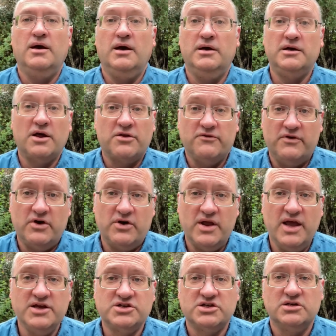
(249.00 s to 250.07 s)
Another
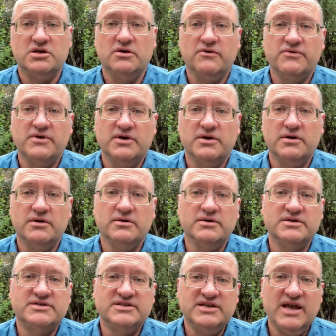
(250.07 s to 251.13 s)
variation of the
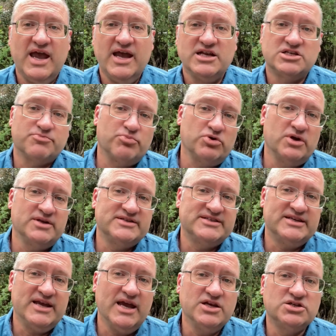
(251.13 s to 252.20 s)
CH
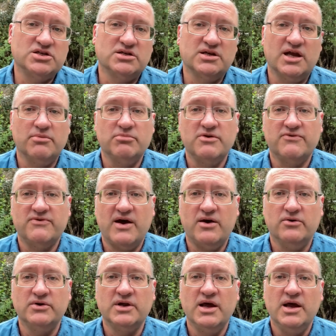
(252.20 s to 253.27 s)
pronunciation can be
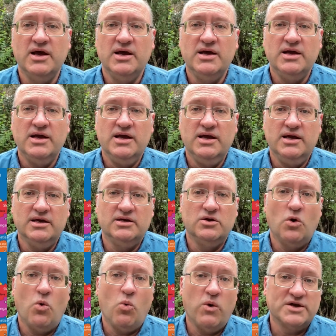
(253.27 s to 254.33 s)
found in
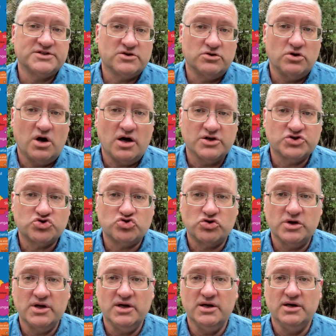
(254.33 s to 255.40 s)
Western
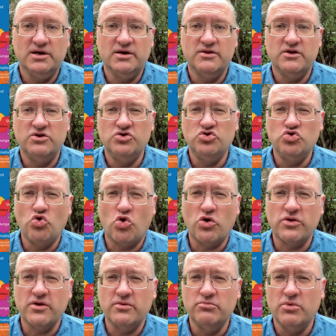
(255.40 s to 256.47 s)
Austria, the
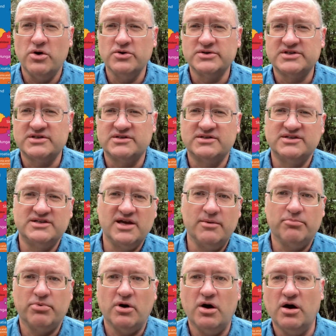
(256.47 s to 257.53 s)
northernmost
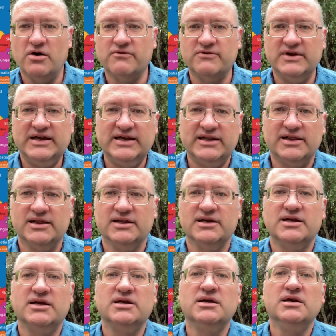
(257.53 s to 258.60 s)
tip of
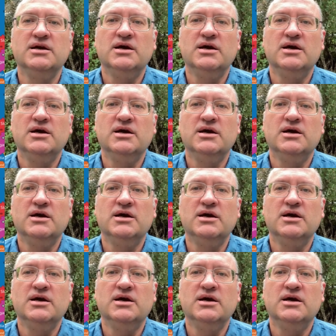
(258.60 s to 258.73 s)
Italy,